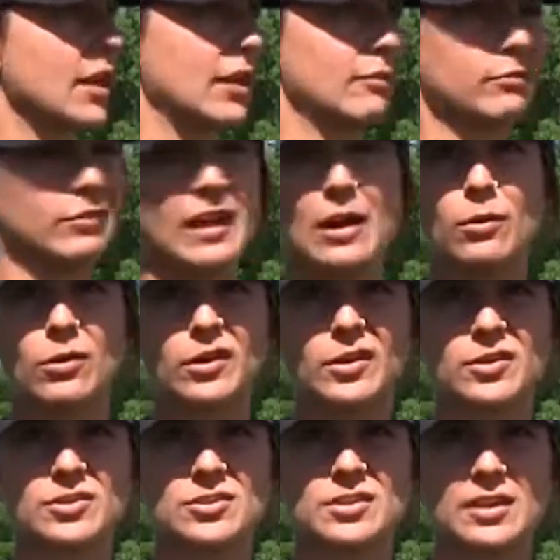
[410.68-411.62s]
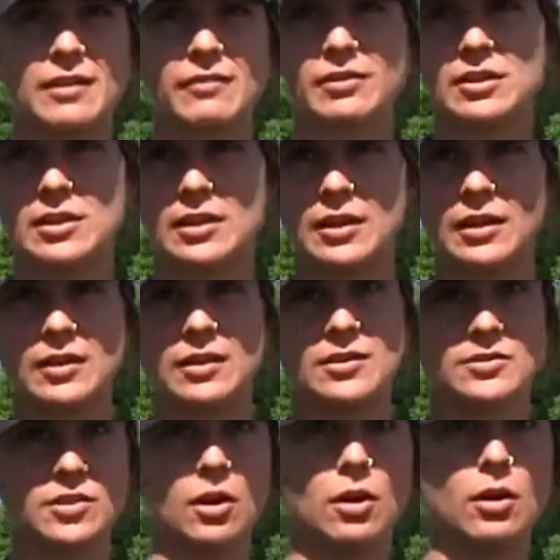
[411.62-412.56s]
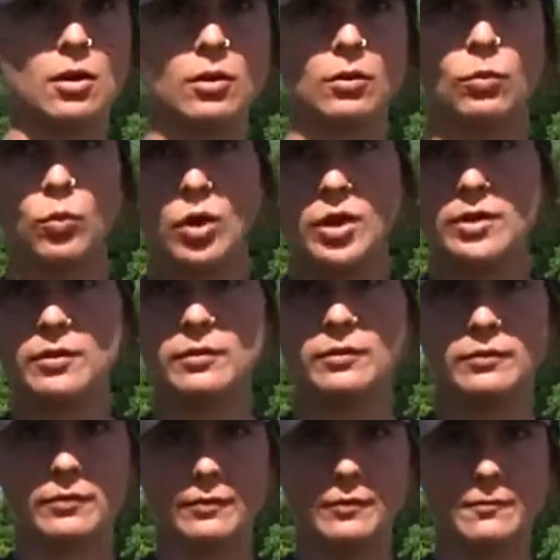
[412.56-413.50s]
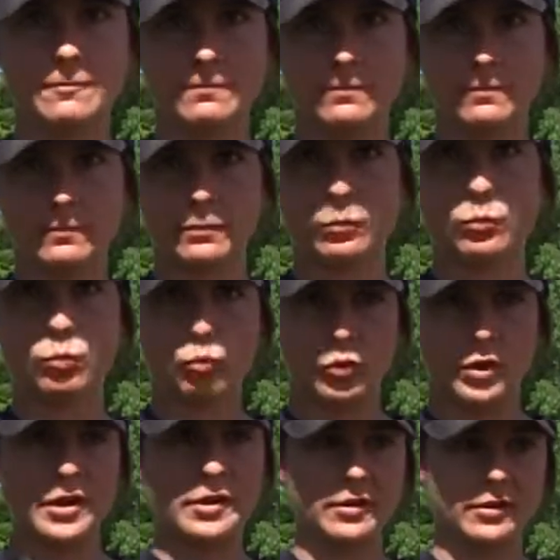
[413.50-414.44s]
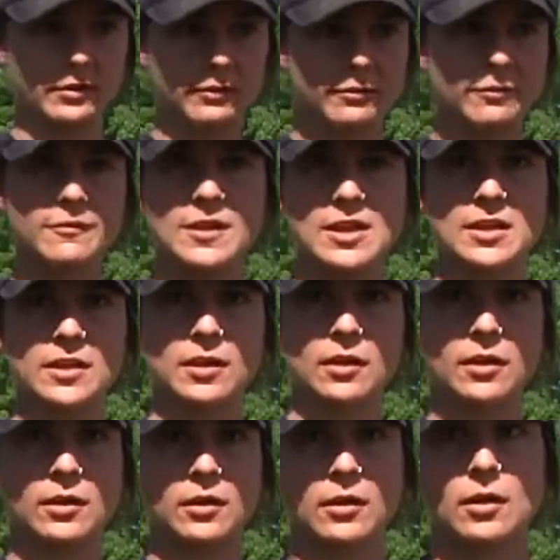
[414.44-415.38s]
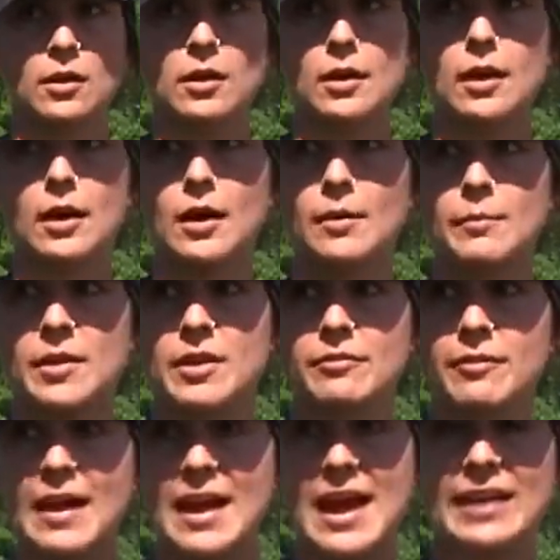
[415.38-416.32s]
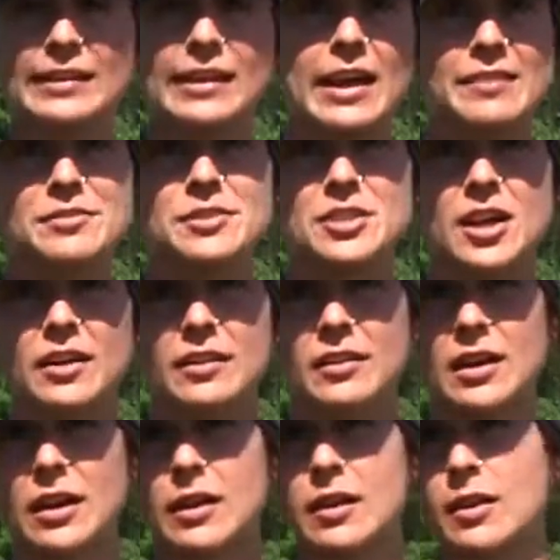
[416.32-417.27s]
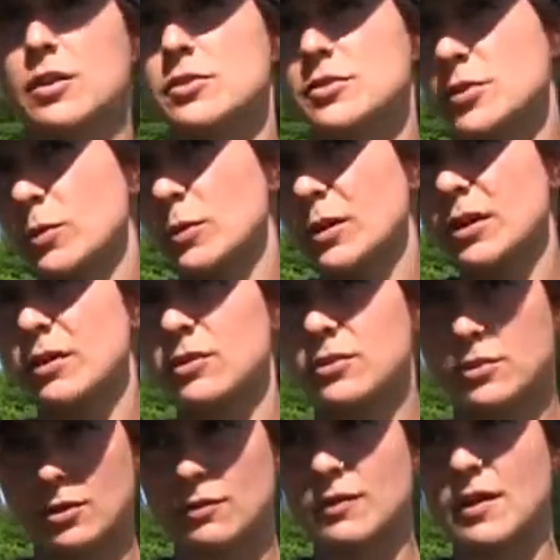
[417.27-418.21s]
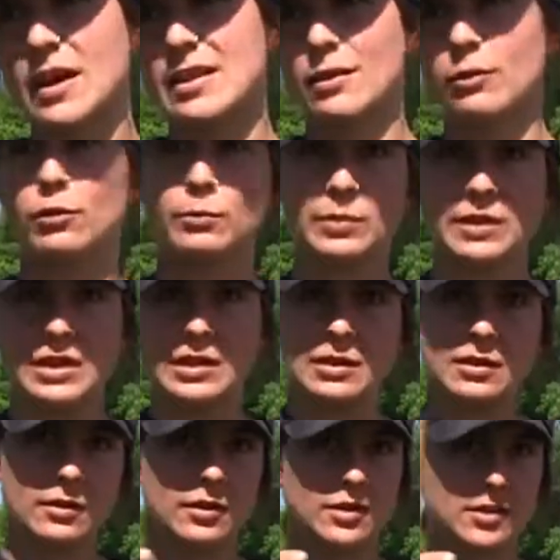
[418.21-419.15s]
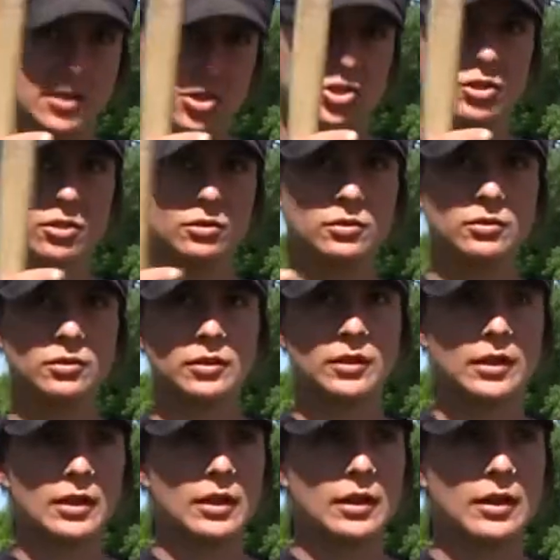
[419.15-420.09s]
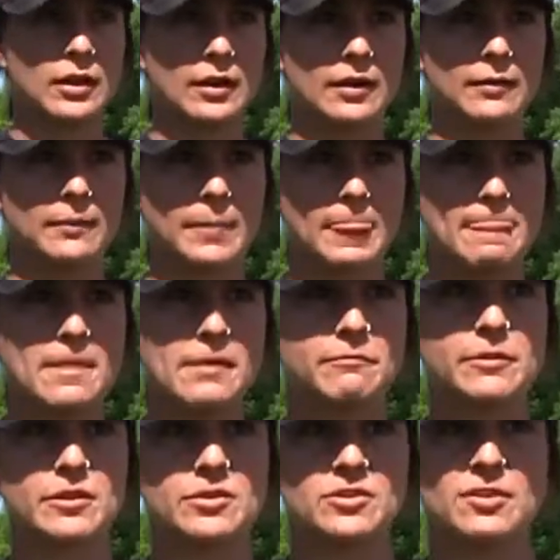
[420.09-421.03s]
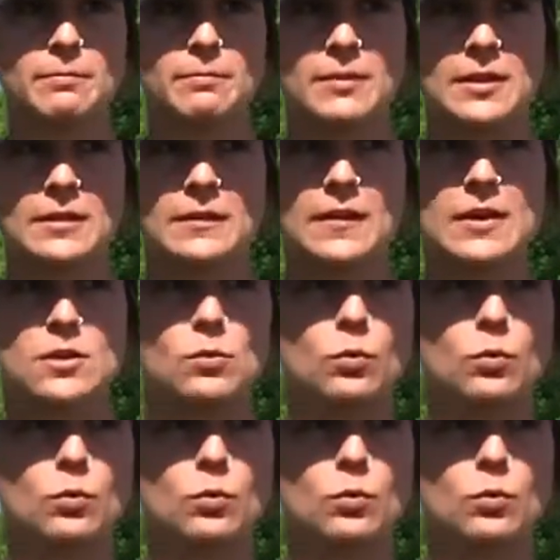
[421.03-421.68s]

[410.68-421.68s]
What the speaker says: and flowers and everything is all one fee. If I had livestock that I also wanted to certify, that would be additional. If there's something that